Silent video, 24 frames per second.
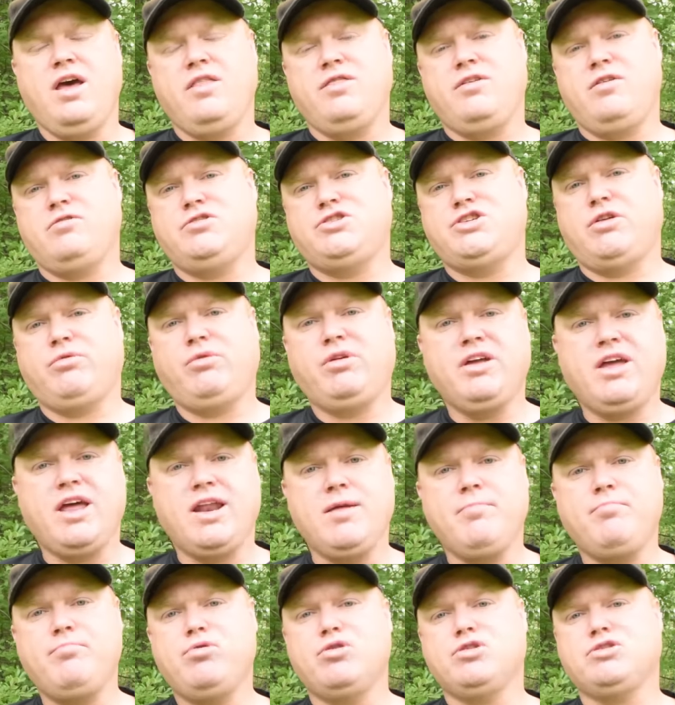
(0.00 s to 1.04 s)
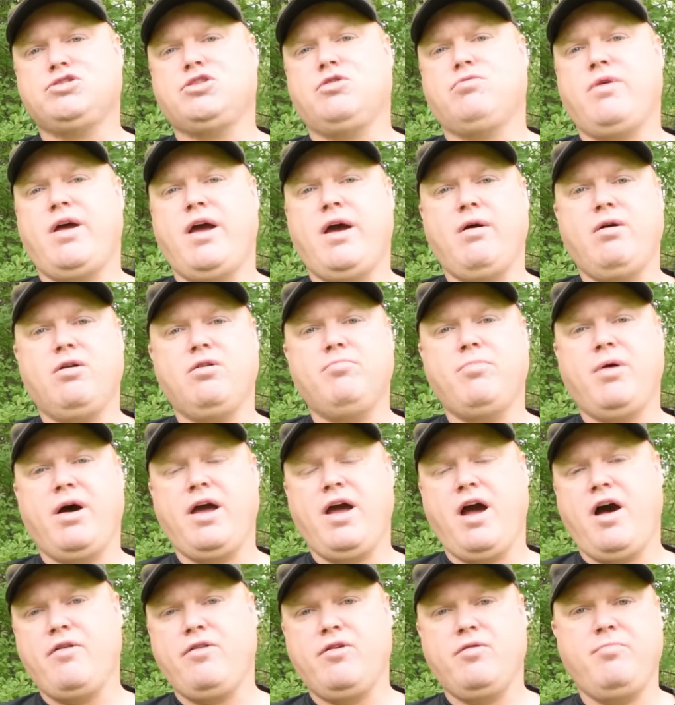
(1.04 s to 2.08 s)
They're generally getting pushed around by
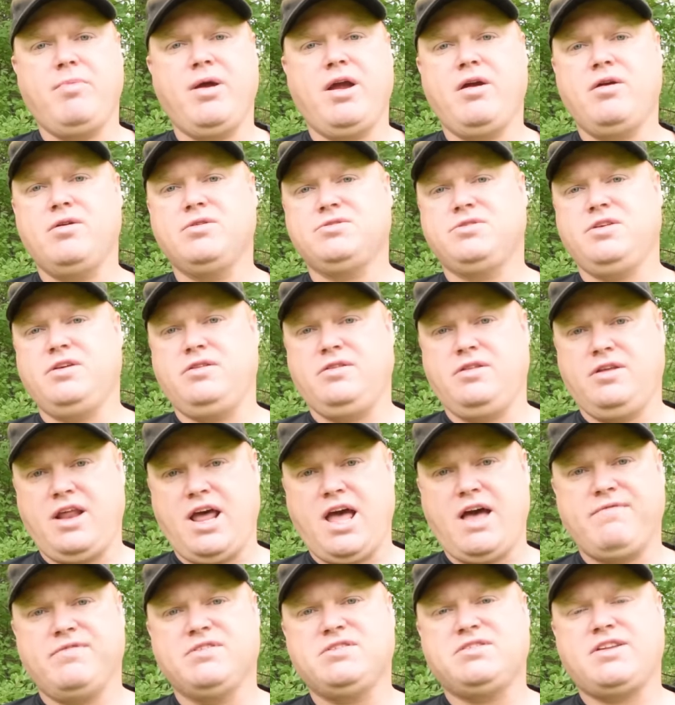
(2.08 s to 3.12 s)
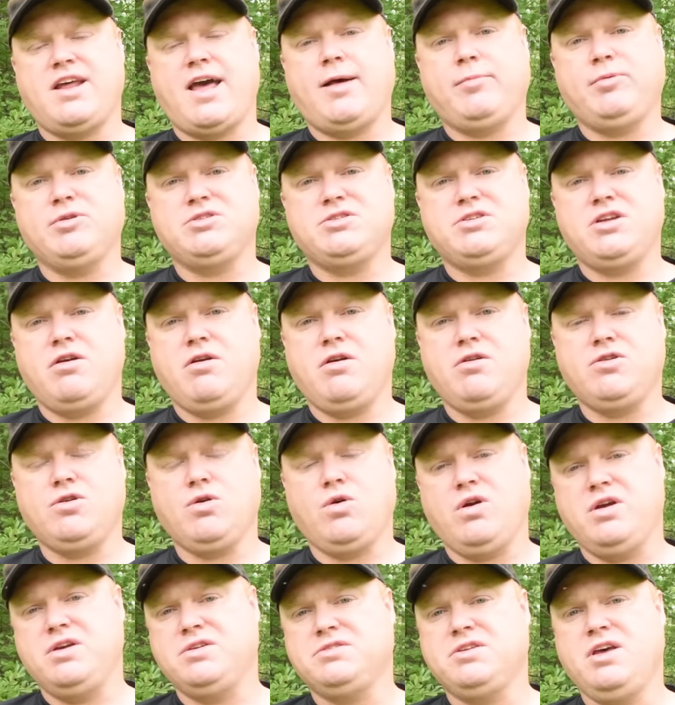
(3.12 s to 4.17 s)
other bears that, that have established
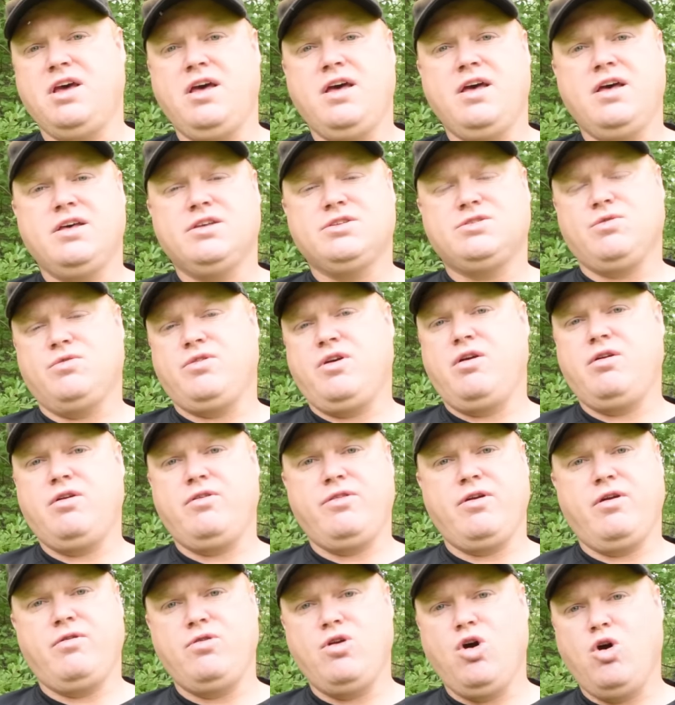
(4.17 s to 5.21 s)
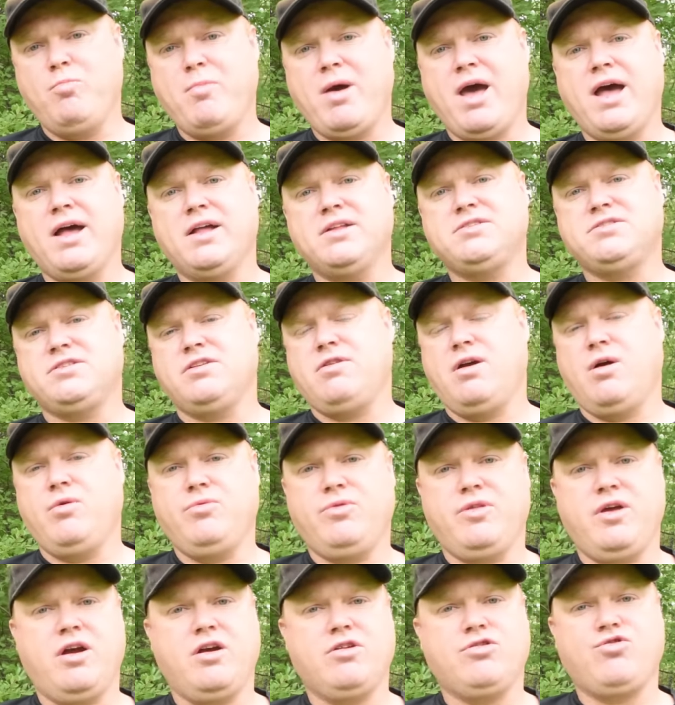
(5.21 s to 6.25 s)
territories. So they're, they're nomads, they're out
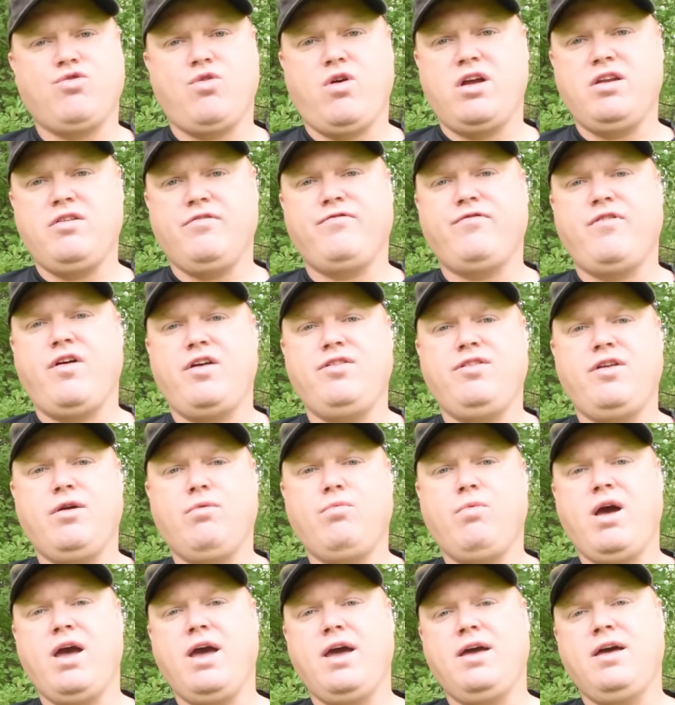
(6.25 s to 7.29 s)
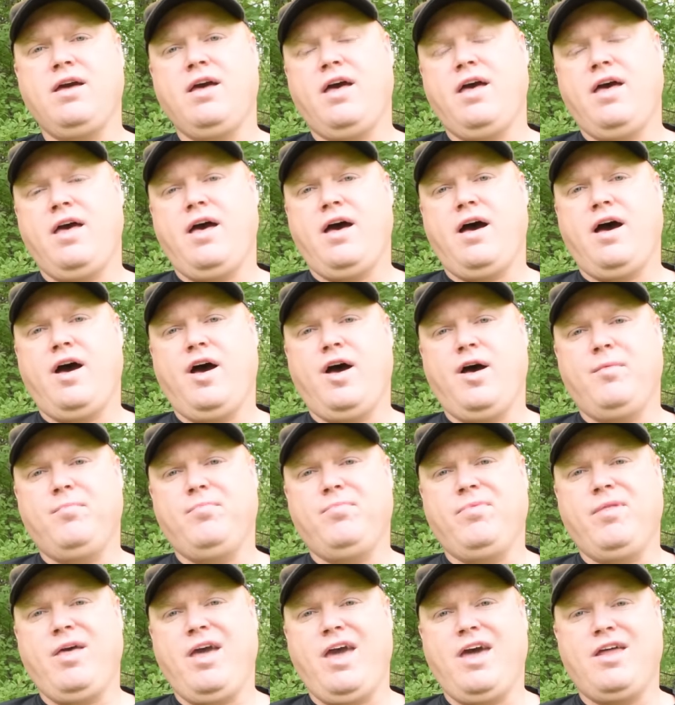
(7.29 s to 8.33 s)
there trying to find their way,
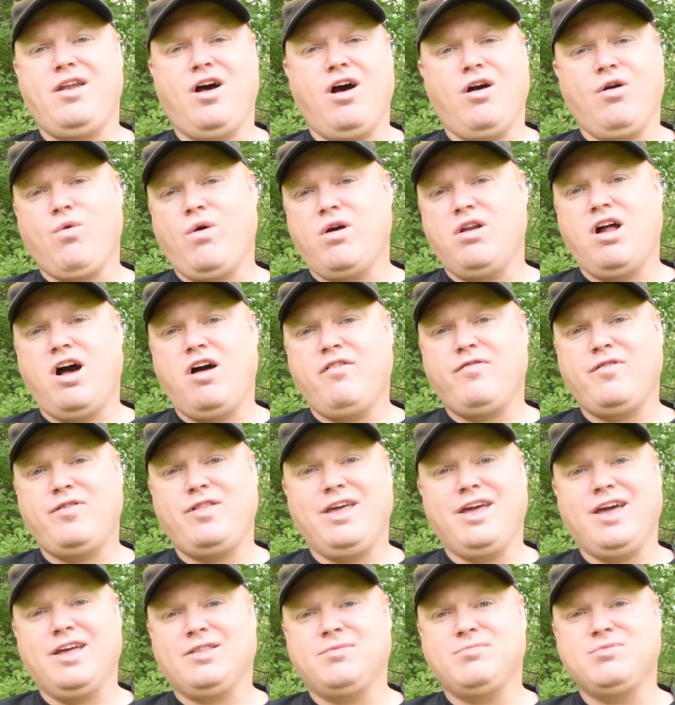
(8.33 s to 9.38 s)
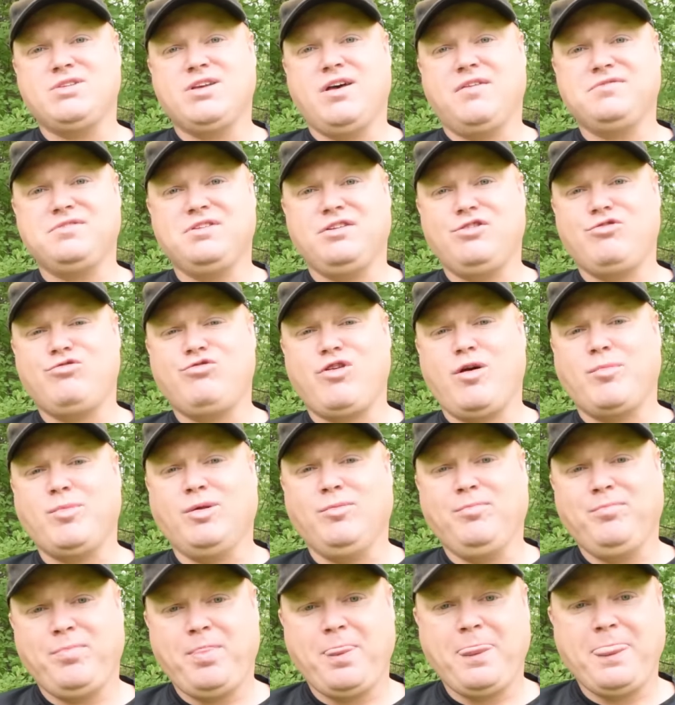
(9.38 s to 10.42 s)
um, and quite often they get themselves into trouble.